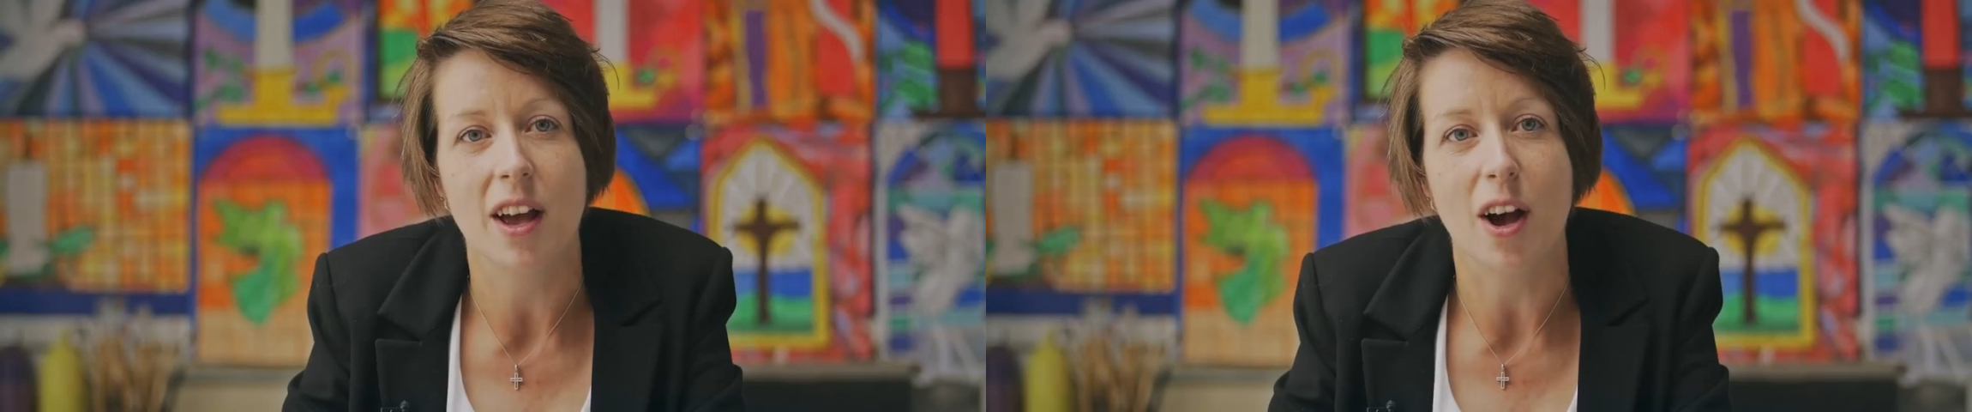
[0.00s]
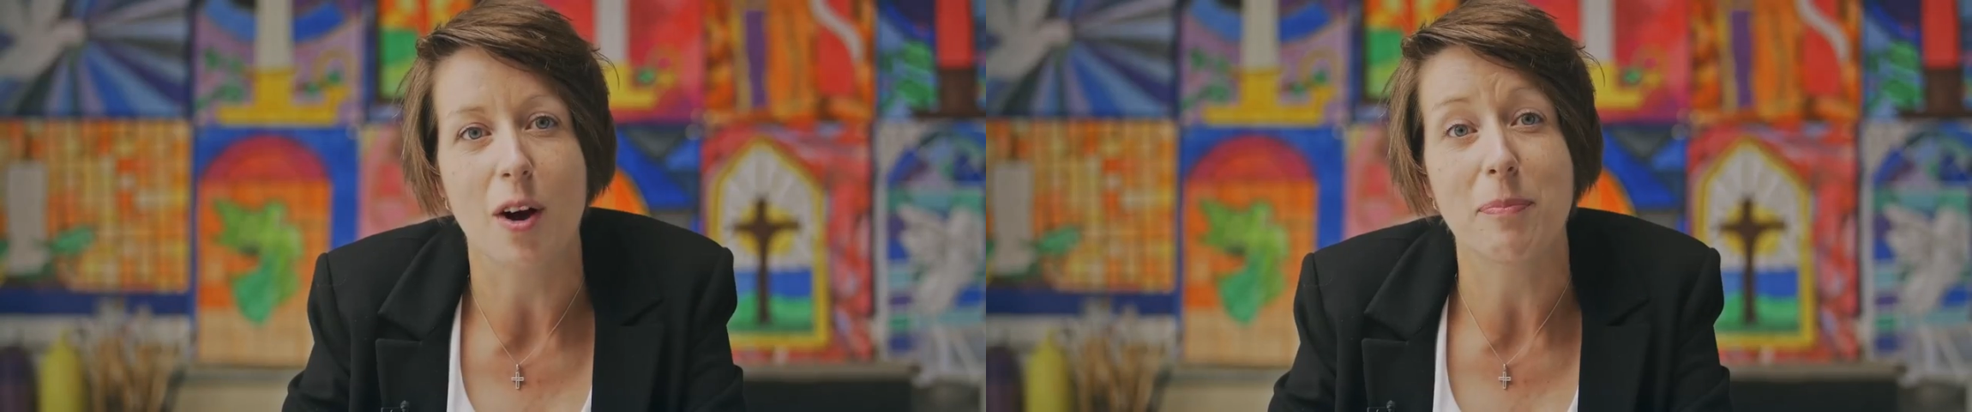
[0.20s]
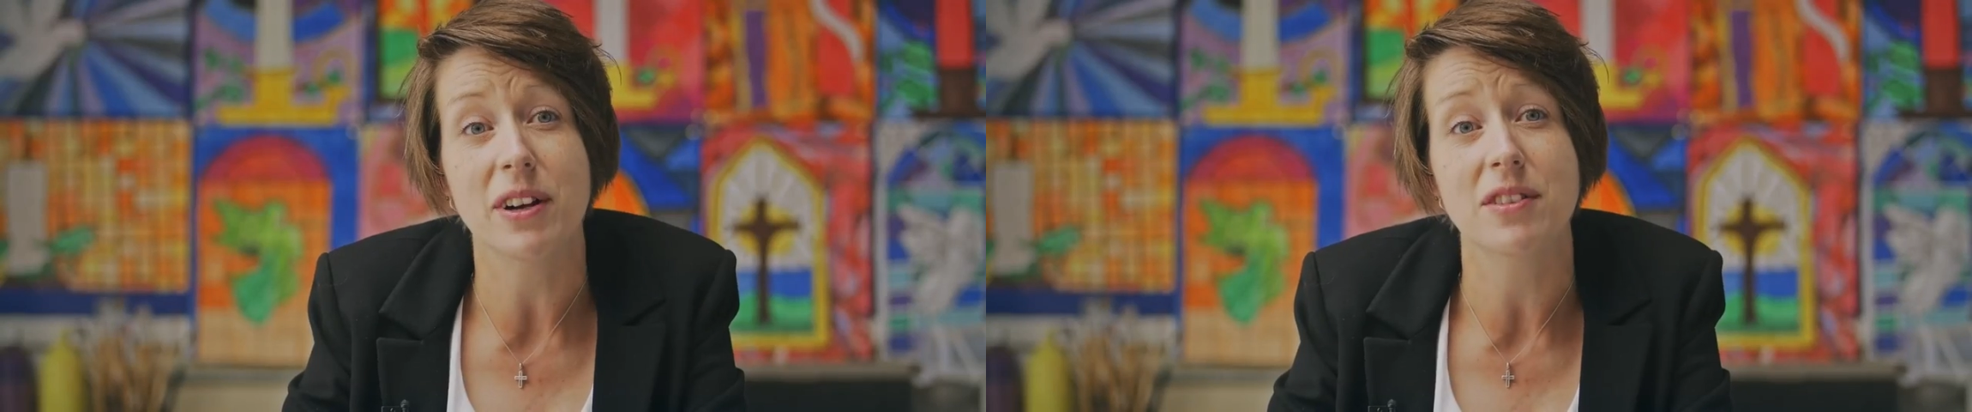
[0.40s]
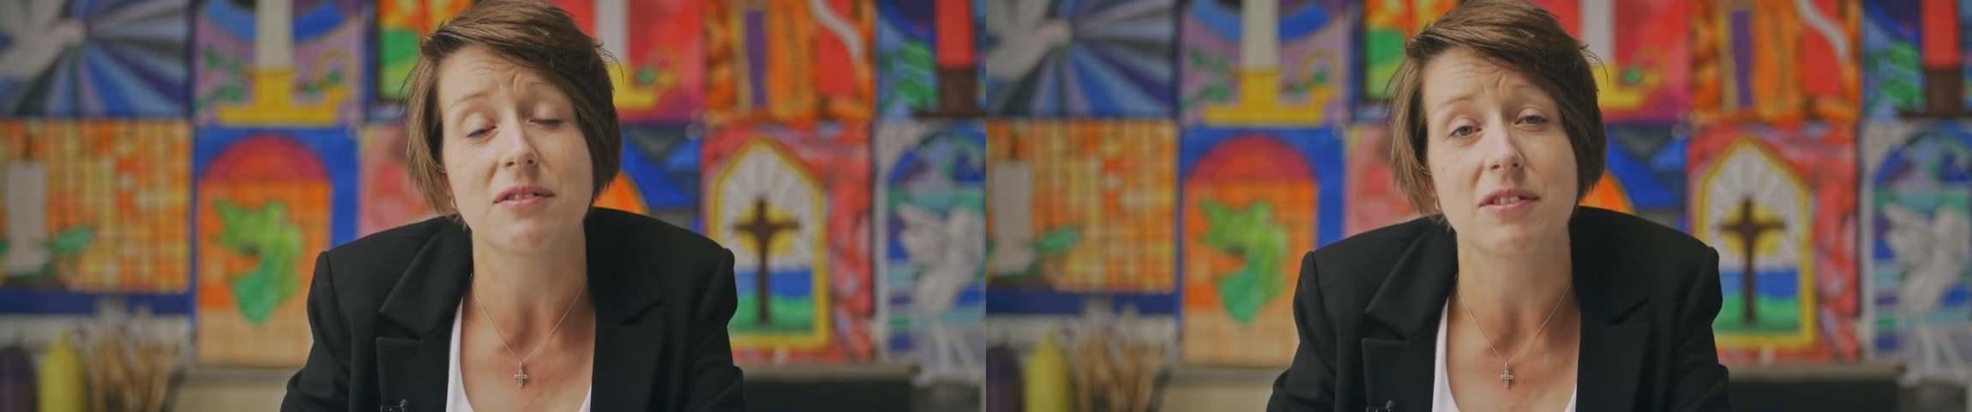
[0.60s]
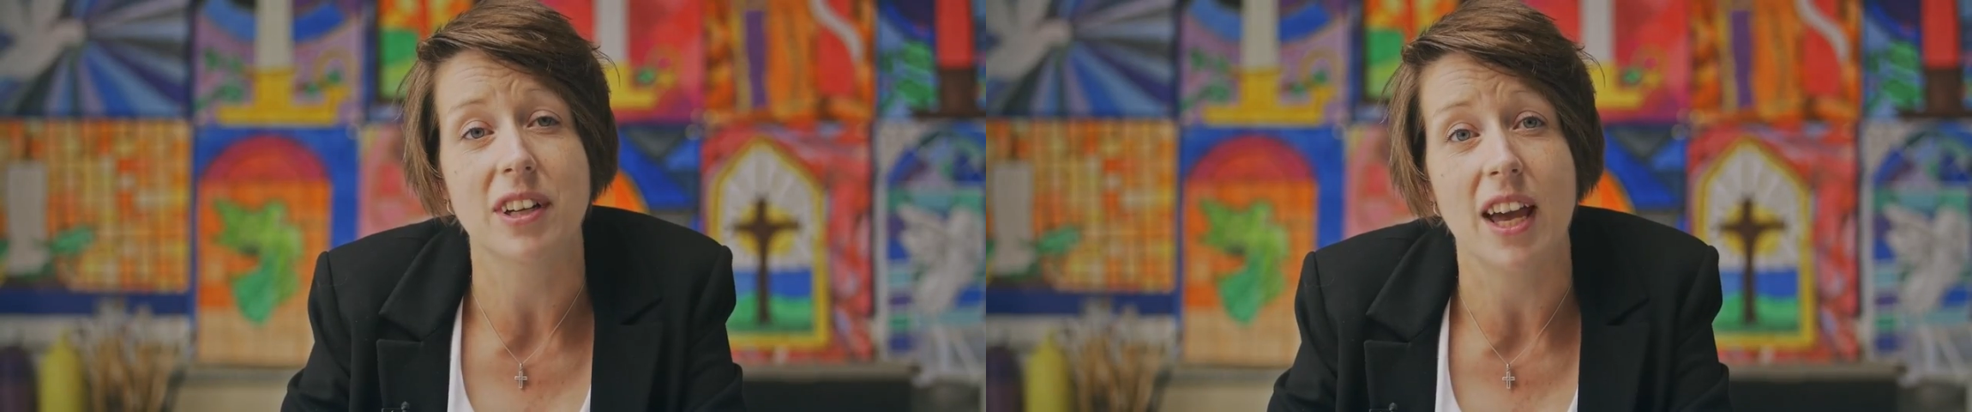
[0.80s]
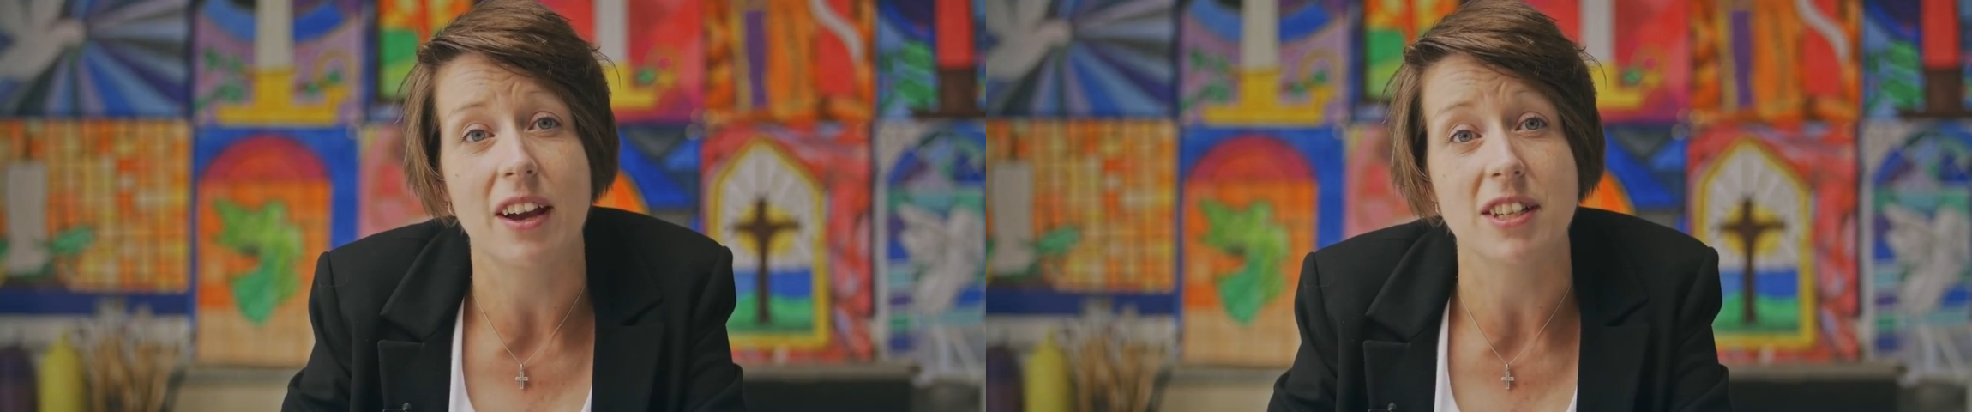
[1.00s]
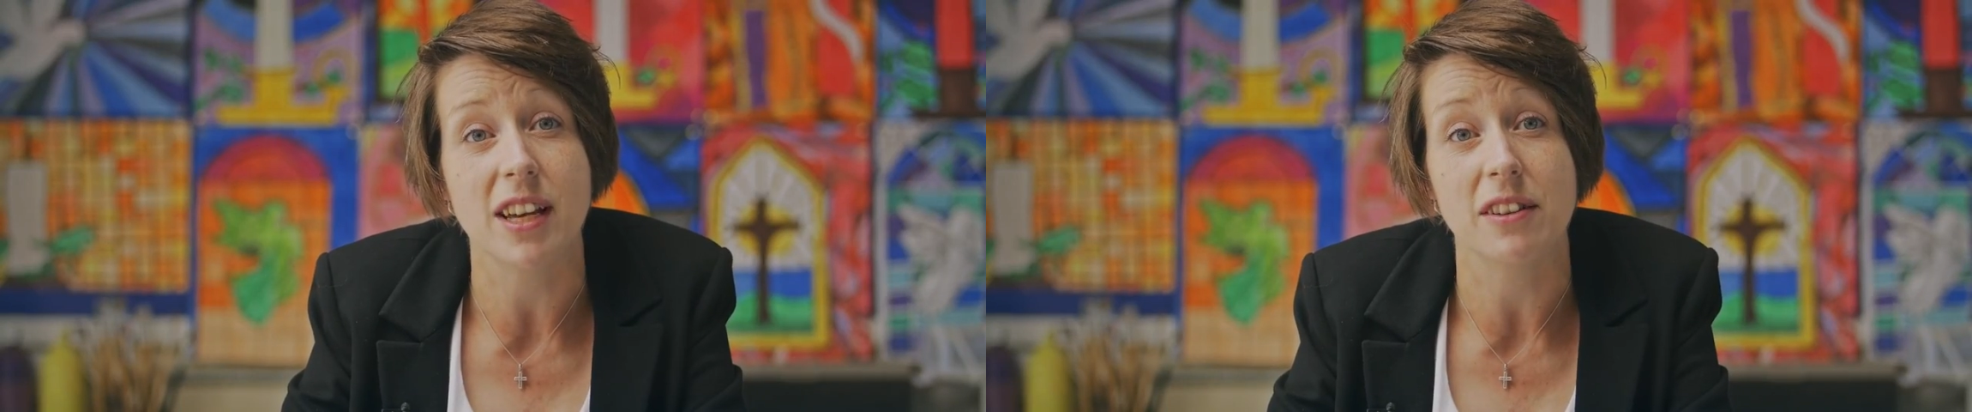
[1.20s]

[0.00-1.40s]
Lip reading: Our pastoral care is